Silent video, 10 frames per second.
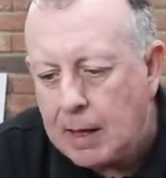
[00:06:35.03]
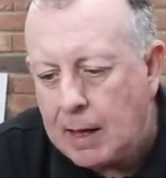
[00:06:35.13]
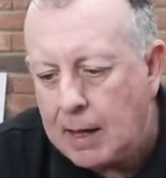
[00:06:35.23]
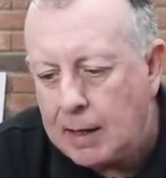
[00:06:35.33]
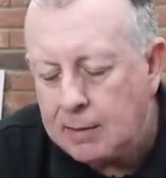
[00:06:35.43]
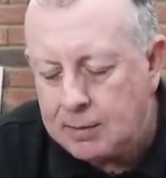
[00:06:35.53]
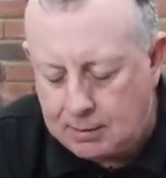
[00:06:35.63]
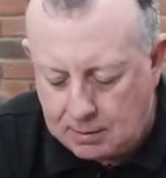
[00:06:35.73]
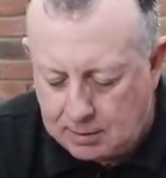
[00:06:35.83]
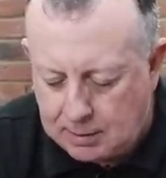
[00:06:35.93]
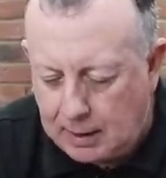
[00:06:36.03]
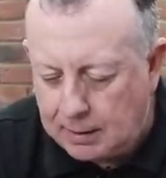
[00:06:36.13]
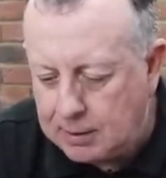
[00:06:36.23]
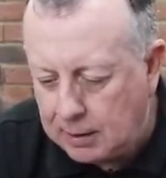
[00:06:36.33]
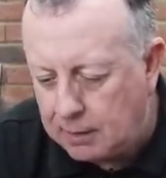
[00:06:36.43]
And the
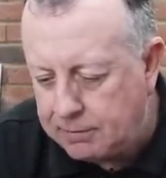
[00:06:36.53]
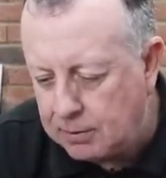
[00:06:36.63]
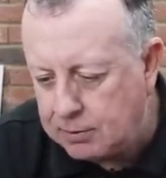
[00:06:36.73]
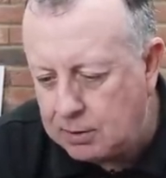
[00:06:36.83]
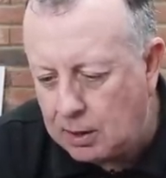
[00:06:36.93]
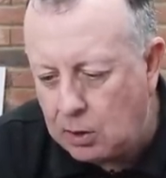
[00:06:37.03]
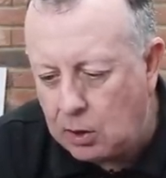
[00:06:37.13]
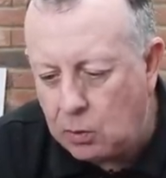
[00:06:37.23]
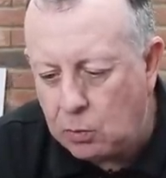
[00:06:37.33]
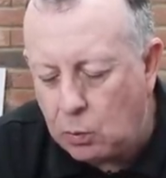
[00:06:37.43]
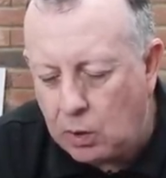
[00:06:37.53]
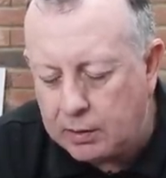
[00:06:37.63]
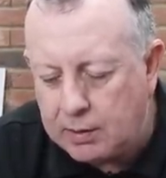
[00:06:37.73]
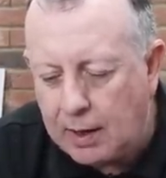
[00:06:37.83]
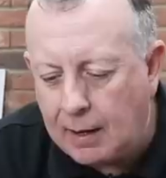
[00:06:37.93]
other thing I've just
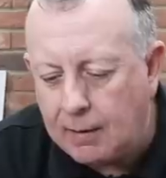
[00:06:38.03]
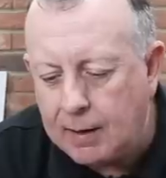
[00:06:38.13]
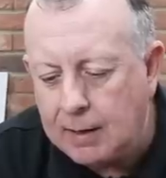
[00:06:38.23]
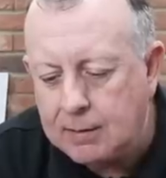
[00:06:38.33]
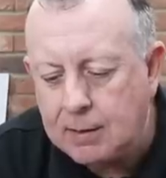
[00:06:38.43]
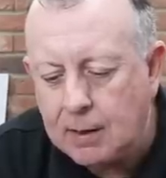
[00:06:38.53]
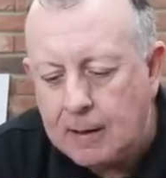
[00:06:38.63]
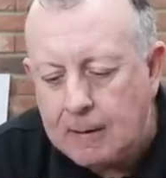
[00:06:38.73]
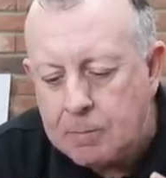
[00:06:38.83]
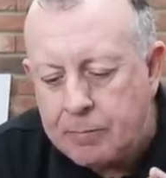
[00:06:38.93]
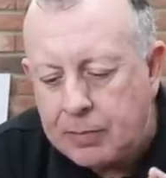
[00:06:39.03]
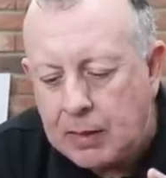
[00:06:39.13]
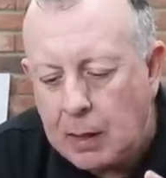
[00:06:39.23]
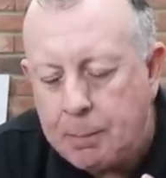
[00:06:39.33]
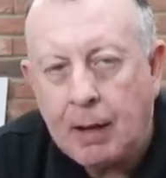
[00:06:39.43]
worked out is that
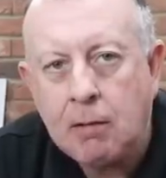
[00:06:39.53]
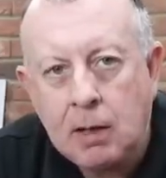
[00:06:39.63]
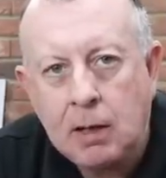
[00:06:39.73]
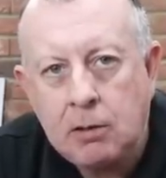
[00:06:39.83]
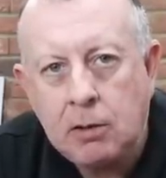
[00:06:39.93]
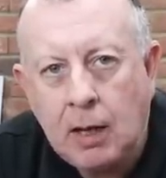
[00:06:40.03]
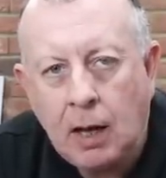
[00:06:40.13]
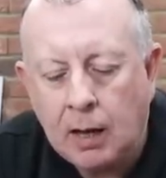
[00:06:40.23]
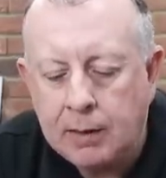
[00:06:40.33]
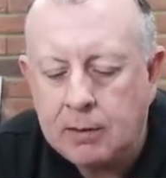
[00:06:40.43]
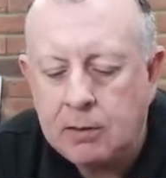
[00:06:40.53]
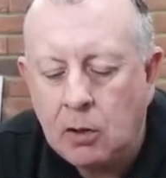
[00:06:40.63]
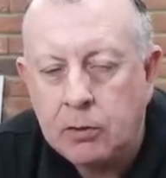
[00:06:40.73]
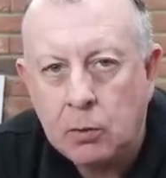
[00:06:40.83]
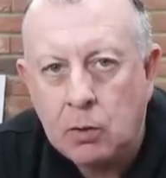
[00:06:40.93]
apparently as you cut, this
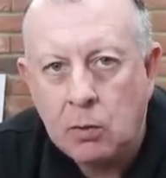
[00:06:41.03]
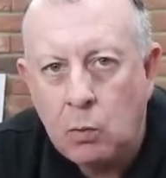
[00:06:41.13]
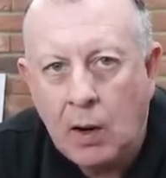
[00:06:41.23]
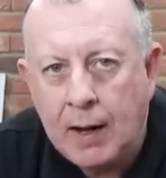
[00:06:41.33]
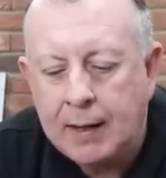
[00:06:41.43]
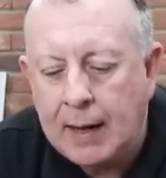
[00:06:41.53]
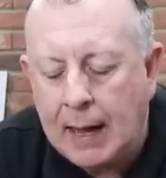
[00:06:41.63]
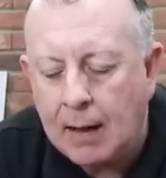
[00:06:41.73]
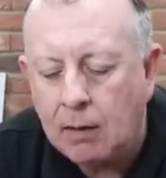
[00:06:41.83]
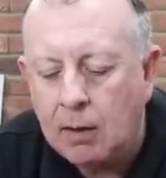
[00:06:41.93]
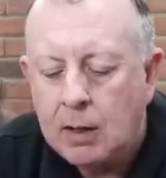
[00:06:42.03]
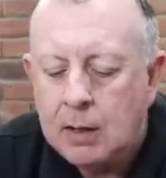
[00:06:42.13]
nozzle can wear down.